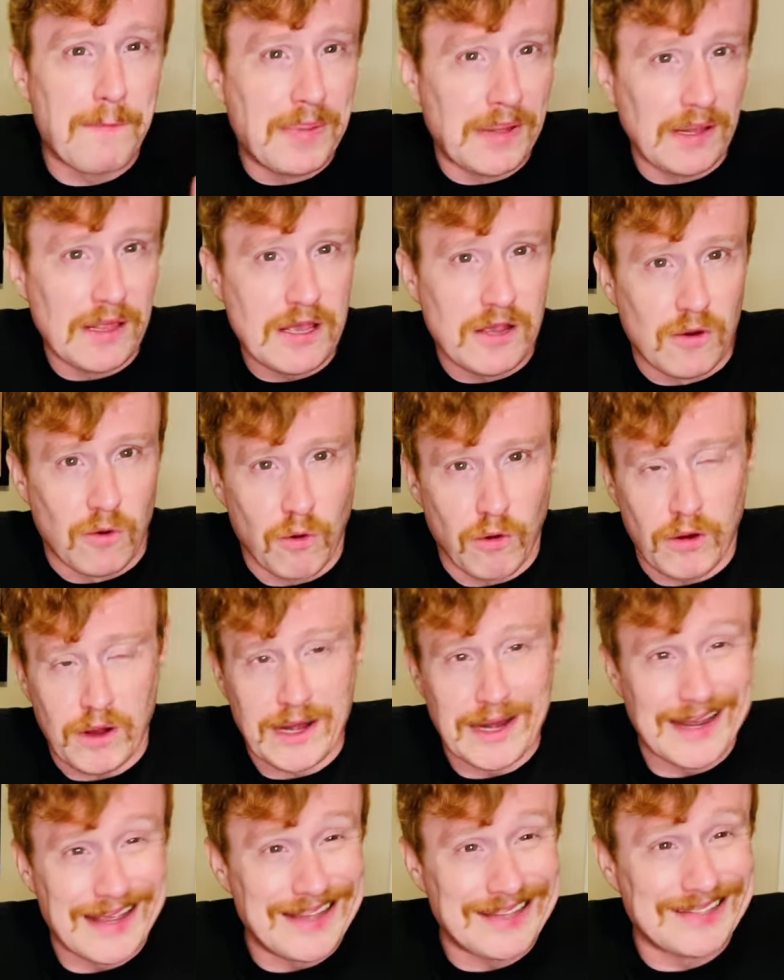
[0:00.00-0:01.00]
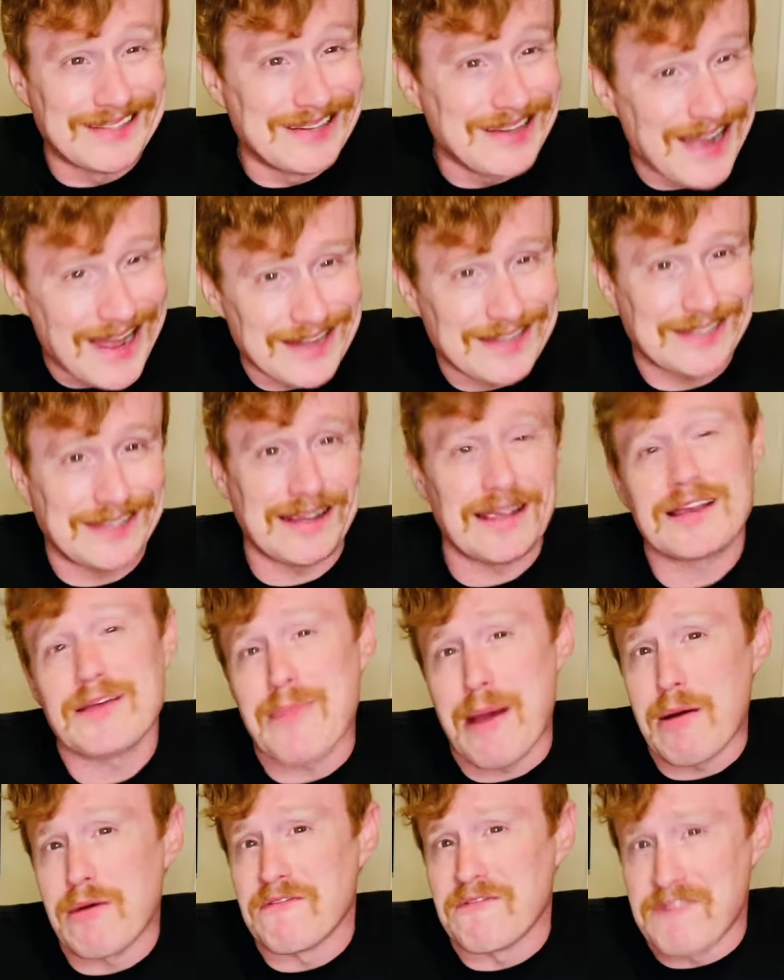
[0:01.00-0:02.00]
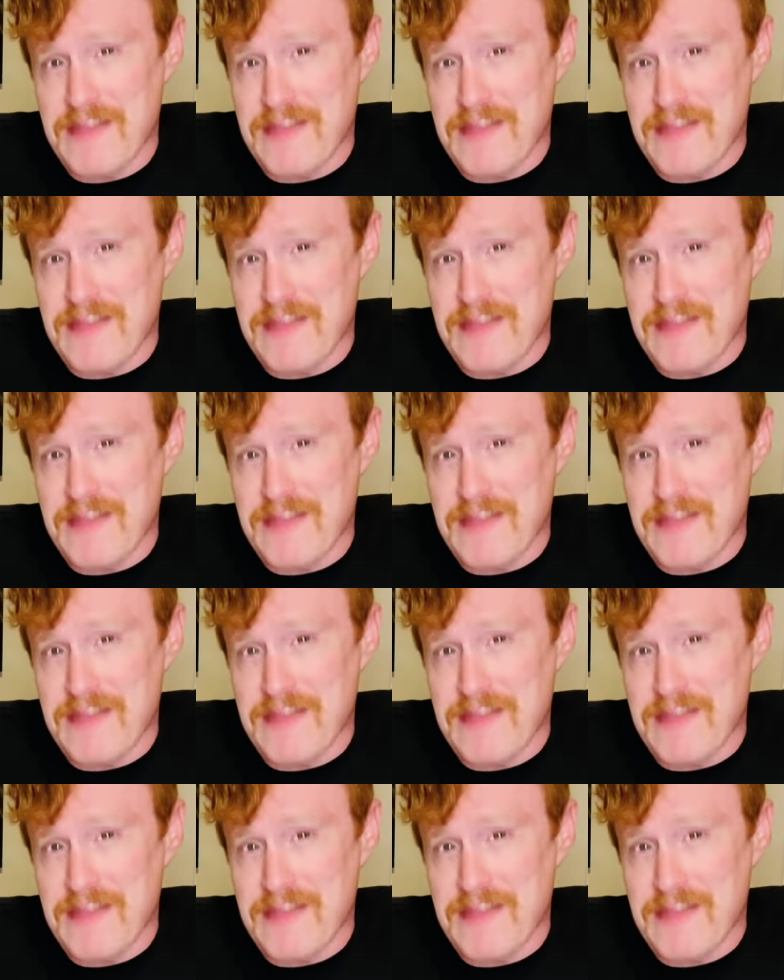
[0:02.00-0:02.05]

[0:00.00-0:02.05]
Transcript: Billy Corgan is not singing about